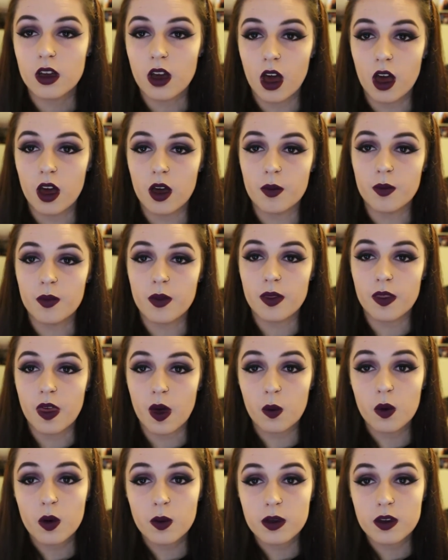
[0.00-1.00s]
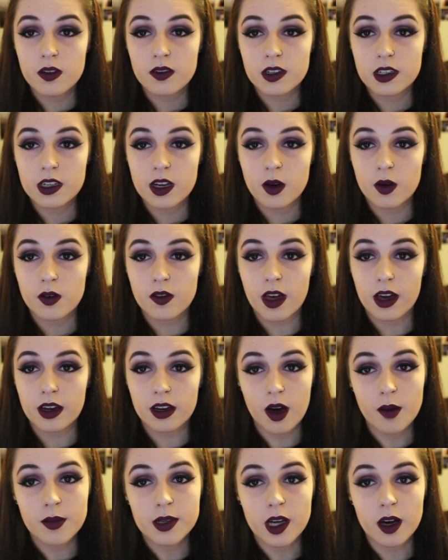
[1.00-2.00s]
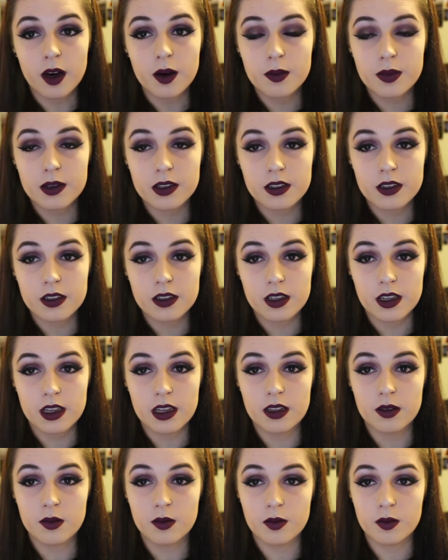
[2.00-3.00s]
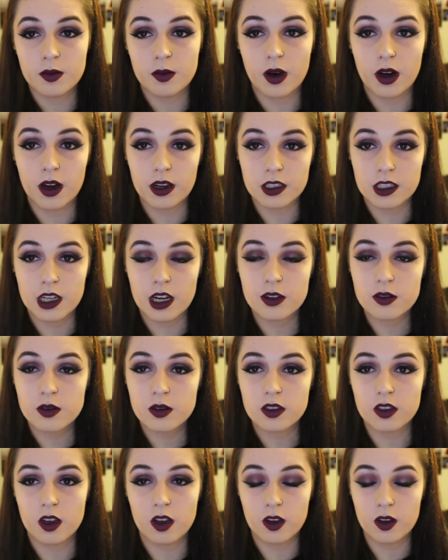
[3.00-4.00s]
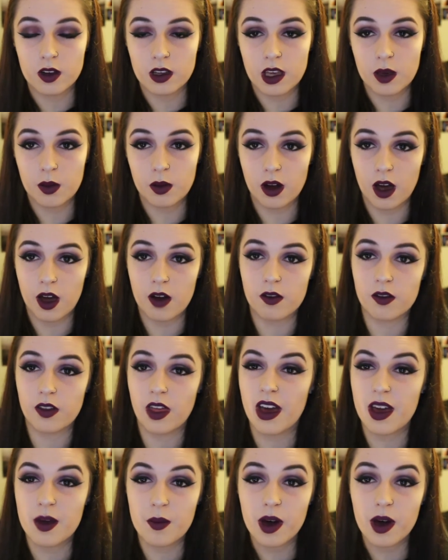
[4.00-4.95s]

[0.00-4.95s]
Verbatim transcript: there will be a video of that coming up in my channel, so keep an eye out for that.